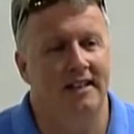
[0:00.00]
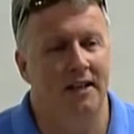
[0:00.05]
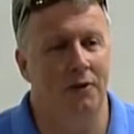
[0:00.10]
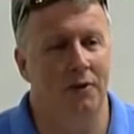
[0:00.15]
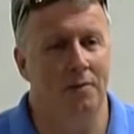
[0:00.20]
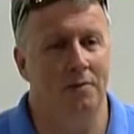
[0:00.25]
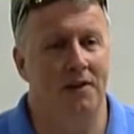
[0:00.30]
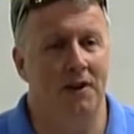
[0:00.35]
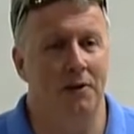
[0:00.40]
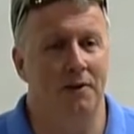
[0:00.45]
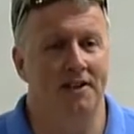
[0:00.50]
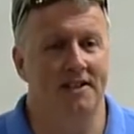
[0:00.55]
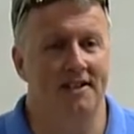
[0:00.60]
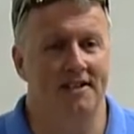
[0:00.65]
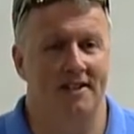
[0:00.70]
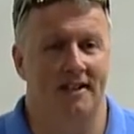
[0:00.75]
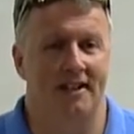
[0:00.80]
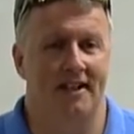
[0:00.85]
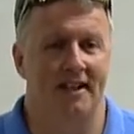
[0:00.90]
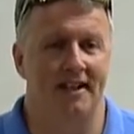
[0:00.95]
they were, they were
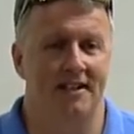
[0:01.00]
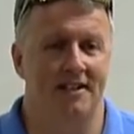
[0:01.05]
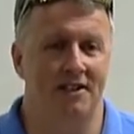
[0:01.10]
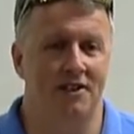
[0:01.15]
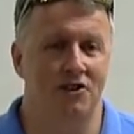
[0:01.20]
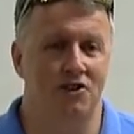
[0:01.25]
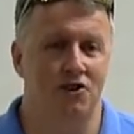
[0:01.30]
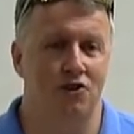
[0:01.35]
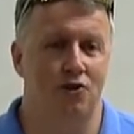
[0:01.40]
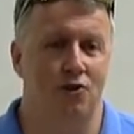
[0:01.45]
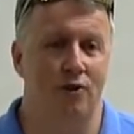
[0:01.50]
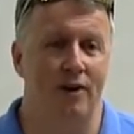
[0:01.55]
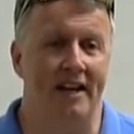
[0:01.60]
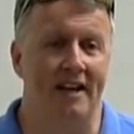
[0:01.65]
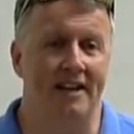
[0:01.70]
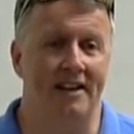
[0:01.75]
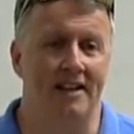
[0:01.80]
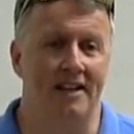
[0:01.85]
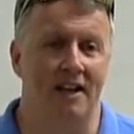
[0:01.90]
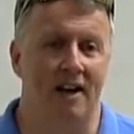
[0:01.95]
designed to
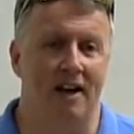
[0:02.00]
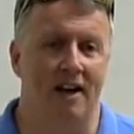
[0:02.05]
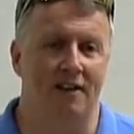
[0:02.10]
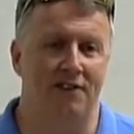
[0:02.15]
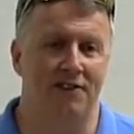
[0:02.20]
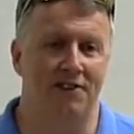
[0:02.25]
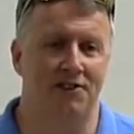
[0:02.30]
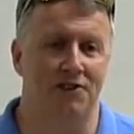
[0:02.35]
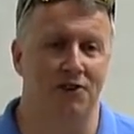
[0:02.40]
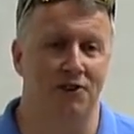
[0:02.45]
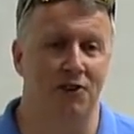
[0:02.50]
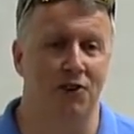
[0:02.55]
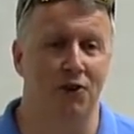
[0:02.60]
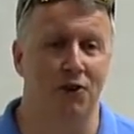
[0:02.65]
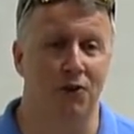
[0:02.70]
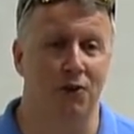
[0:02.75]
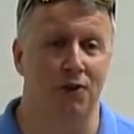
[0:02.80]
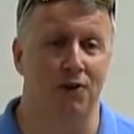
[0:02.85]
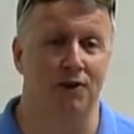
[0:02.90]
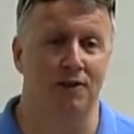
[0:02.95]
train the officer
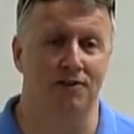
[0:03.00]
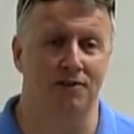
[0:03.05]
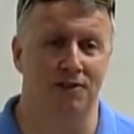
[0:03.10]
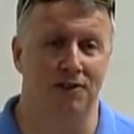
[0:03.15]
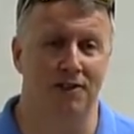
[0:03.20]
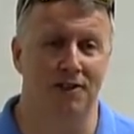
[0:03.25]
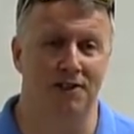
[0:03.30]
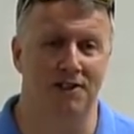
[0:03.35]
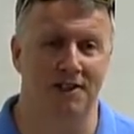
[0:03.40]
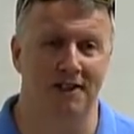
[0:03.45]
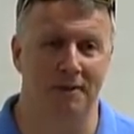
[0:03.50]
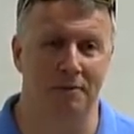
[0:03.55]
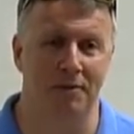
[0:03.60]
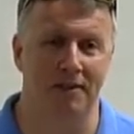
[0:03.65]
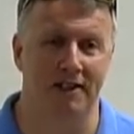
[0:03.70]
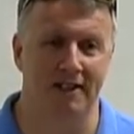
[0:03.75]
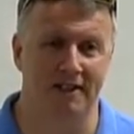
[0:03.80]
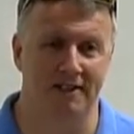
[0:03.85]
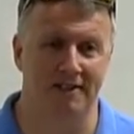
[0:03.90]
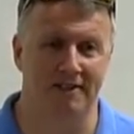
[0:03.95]
corps of large
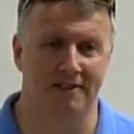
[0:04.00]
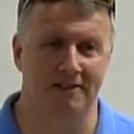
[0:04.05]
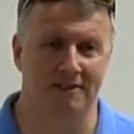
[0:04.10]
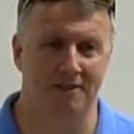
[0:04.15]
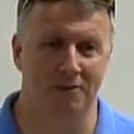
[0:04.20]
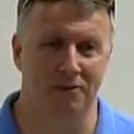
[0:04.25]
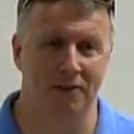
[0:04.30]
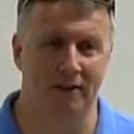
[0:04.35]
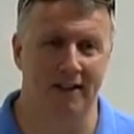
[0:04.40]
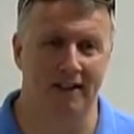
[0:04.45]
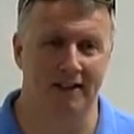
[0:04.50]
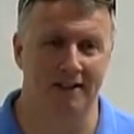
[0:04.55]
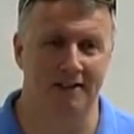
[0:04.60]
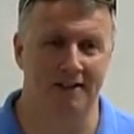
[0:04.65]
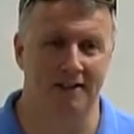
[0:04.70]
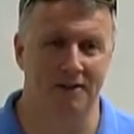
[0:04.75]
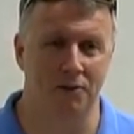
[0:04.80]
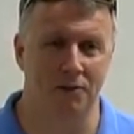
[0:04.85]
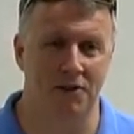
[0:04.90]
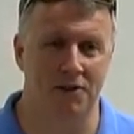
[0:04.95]
companies right?
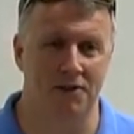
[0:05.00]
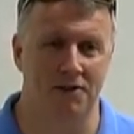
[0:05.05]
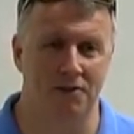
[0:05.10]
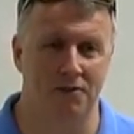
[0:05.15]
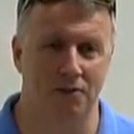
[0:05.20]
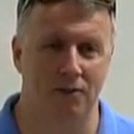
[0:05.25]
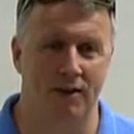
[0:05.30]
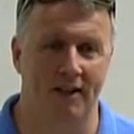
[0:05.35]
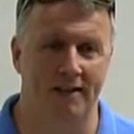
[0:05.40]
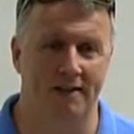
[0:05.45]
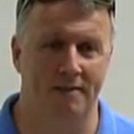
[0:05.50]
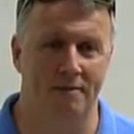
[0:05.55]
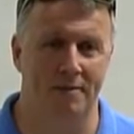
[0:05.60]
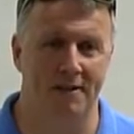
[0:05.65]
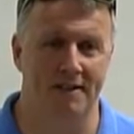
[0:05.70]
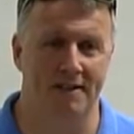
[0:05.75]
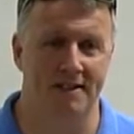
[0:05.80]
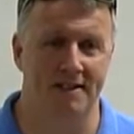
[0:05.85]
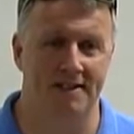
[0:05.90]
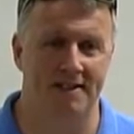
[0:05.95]
Which is what
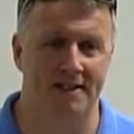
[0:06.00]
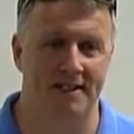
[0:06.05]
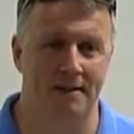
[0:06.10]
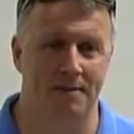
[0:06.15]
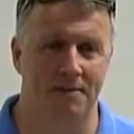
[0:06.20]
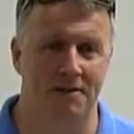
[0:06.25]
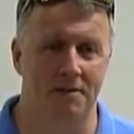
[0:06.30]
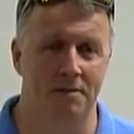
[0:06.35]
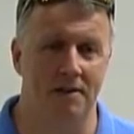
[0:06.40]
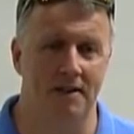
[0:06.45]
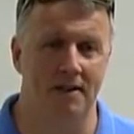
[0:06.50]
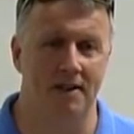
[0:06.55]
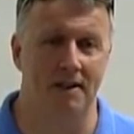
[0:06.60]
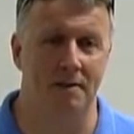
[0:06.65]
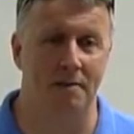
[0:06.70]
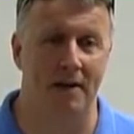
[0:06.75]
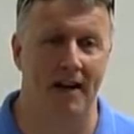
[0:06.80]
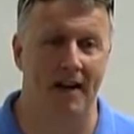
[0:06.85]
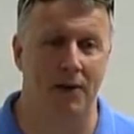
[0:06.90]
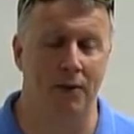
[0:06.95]
business seemed to be
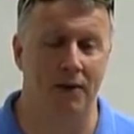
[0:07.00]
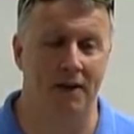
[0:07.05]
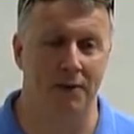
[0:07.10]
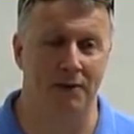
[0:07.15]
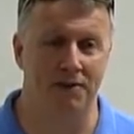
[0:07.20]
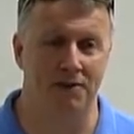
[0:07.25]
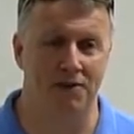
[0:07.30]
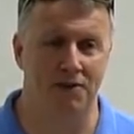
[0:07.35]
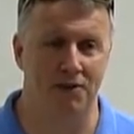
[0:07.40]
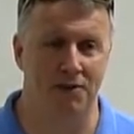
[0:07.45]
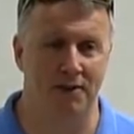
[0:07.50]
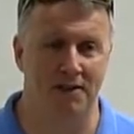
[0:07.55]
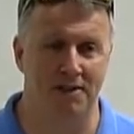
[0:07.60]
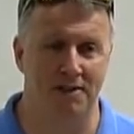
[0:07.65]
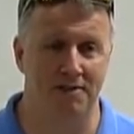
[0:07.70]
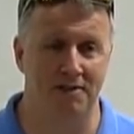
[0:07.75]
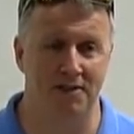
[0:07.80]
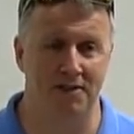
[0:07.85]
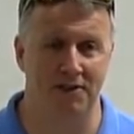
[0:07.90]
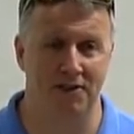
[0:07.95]
back when it was a
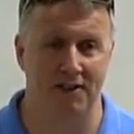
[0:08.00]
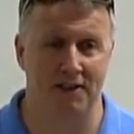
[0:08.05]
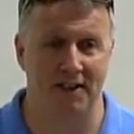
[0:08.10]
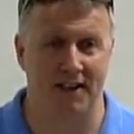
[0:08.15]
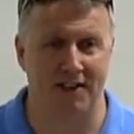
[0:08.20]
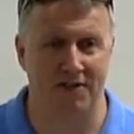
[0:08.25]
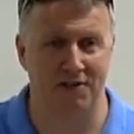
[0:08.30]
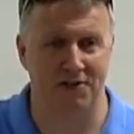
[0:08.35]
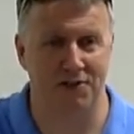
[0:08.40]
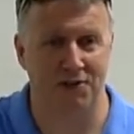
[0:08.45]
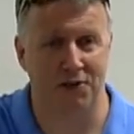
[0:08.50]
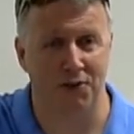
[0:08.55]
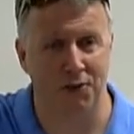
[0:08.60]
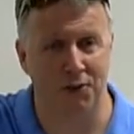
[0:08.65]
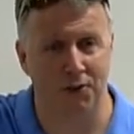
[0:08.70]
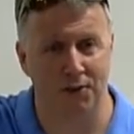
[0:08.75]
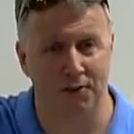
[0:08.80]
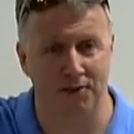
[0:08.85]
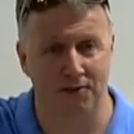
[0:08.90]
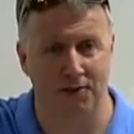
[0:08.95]
choice of either the officer
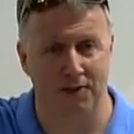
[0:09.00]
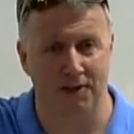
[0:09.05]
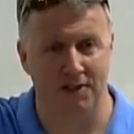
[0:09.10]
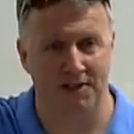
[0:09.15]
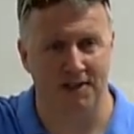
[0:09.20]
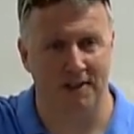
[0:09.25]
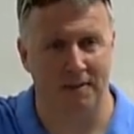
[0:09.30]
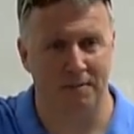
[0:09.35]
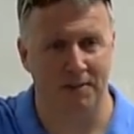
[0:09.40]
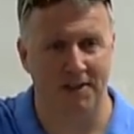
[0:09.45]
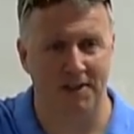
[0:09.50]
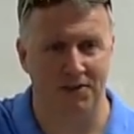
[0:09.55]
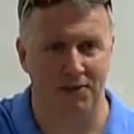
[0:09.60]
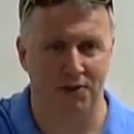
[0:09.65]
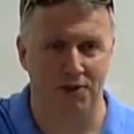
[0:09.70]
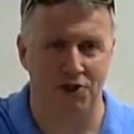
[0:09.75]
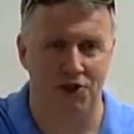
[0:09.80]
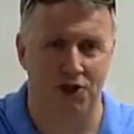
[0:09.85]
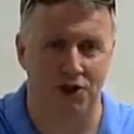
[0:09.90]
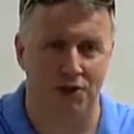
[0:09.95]
corps of large companies
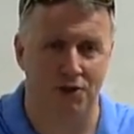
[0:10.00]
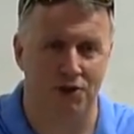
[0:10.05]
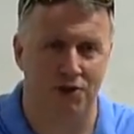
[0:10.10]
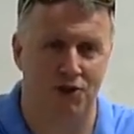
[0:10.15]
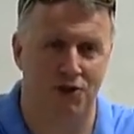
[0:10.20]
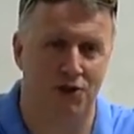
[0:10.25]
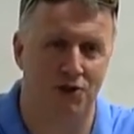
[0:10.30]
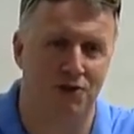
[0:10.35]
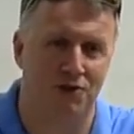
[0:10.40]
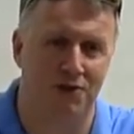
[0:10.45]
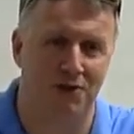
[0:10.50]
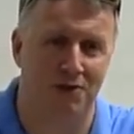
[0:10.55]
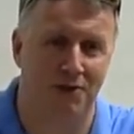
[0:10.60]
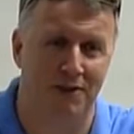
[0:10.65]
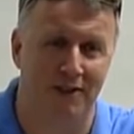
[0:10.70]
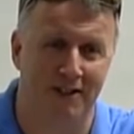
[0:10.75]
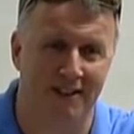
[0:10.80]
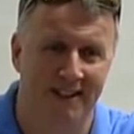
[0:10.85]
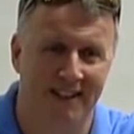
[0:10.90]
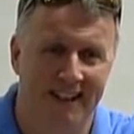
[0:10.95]
or Joe's shoe
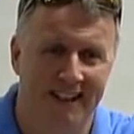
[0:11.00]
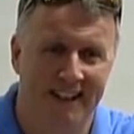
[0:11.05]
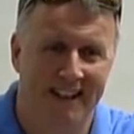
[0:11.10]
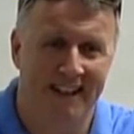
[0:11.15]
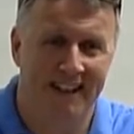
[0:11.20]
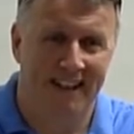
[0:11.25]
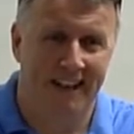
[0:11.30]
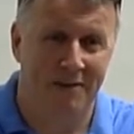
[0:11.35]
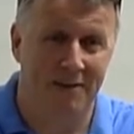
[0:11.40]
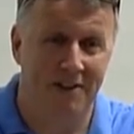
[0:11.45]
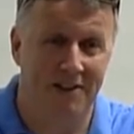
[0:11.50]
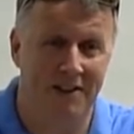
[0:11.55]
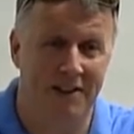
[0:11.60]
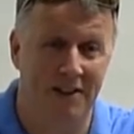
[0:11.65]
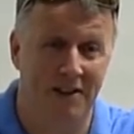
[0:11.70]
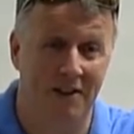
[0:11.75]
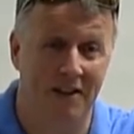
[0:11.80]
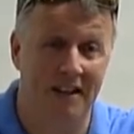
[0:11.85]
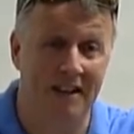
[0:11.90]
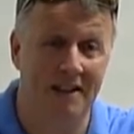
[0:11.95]
store. And, the,
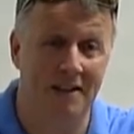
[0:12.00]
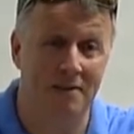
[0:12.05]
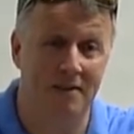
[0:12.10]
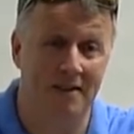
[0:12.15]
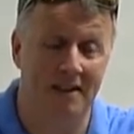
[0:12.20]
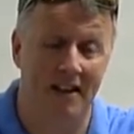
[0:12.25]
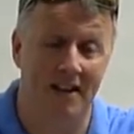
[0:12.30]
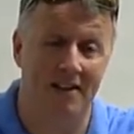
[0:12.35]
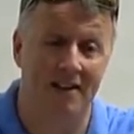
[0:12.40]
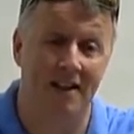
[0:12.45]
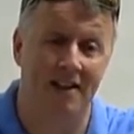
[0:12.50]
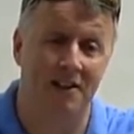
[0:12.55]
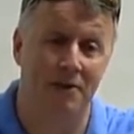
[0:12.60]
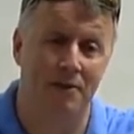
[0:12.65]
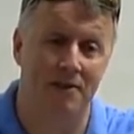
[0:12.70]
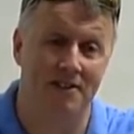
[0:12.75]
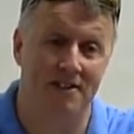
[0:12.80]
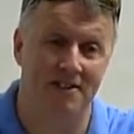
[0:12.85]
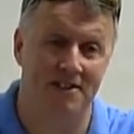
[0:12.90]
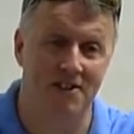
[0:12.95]
the, then, then there
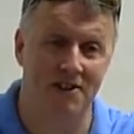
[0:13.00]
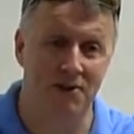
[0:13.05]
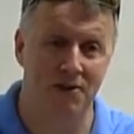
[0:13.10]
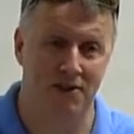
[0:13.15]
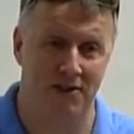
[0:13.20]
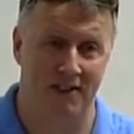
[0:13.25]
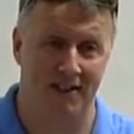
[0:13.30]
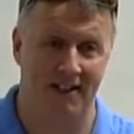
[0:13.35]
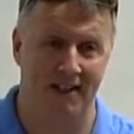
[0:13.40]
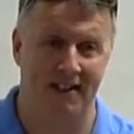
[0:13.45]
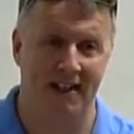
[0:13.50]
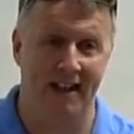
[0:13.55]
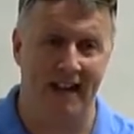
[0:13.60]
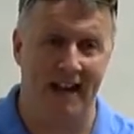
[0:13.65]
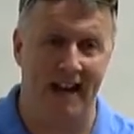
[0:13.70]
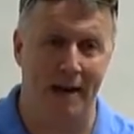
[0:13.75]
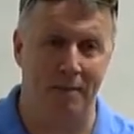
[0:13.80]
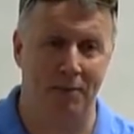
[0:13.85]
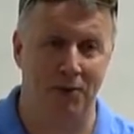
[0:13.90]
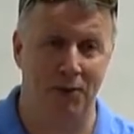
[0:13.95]
was this new thing,
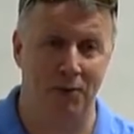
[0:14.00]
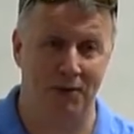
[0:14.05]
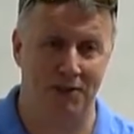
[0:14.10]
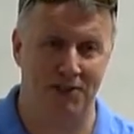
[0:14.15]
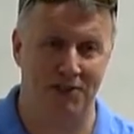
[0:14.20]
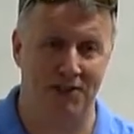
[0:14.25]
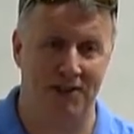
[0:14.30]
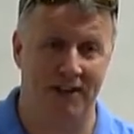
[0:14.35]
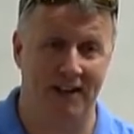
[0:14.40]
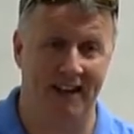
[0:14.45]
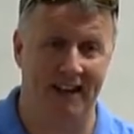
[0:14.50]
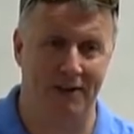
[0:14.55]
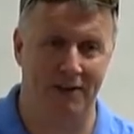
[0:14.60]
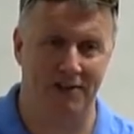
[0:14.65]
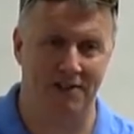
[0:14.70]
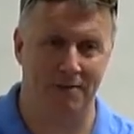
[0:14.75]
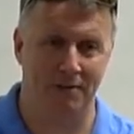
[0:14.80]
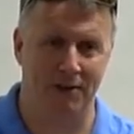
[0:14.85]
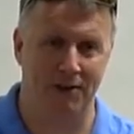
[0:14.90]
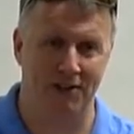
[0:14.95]
Apple, which started out
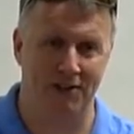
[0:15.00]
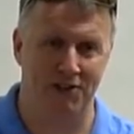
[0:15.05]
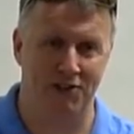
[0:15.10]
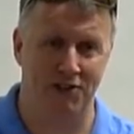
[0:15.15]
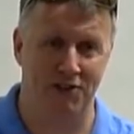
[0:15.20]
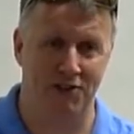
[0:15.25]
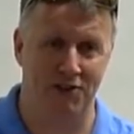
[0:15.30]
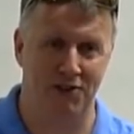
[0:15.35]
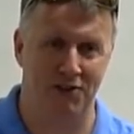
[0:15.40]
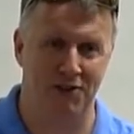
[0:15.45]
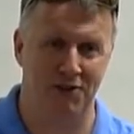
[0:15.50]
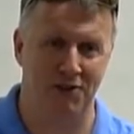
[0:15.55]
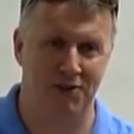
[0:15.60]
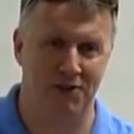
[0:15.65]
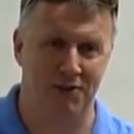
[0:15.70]
as small as Joe's shoe